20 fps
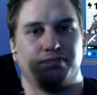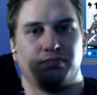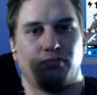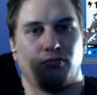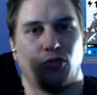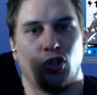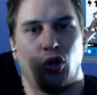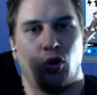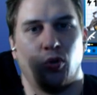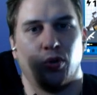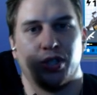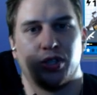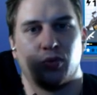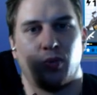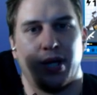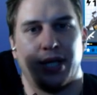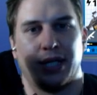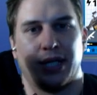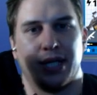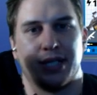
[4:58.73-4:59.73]
hold its
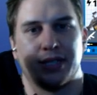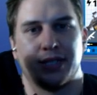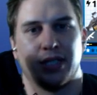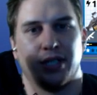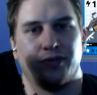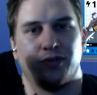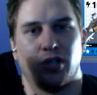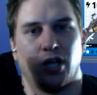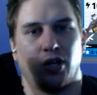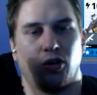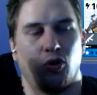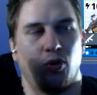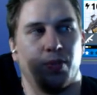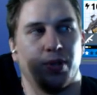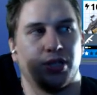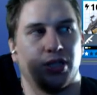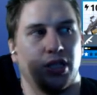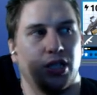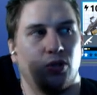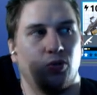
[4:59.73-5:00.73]
weight against it, if not
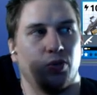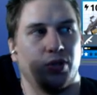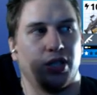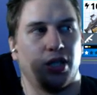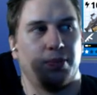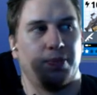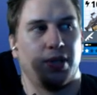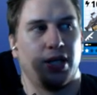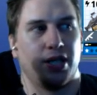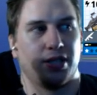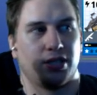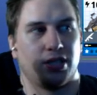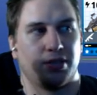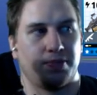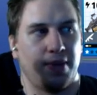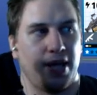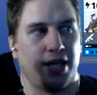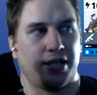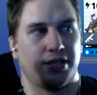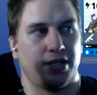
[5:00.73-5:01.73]
almost equal DPS, because
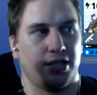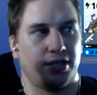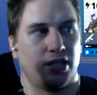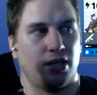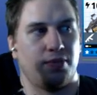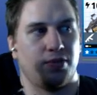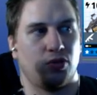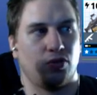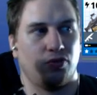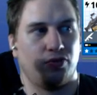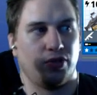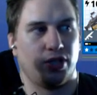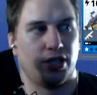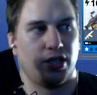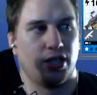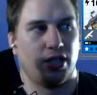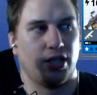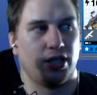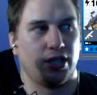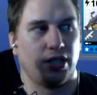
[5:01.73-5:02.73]
mag size damage to
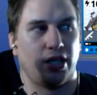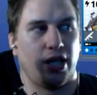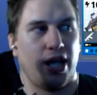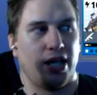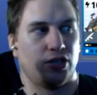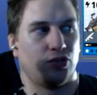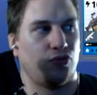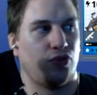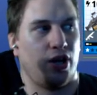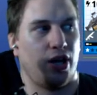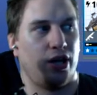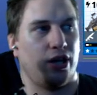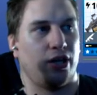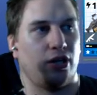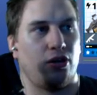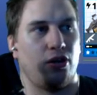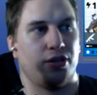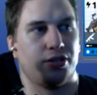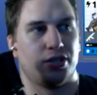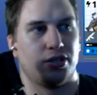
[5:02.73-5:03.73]
afflicted, and then it has fire
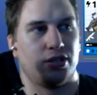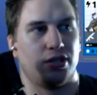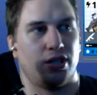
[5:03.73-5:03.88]
and causes the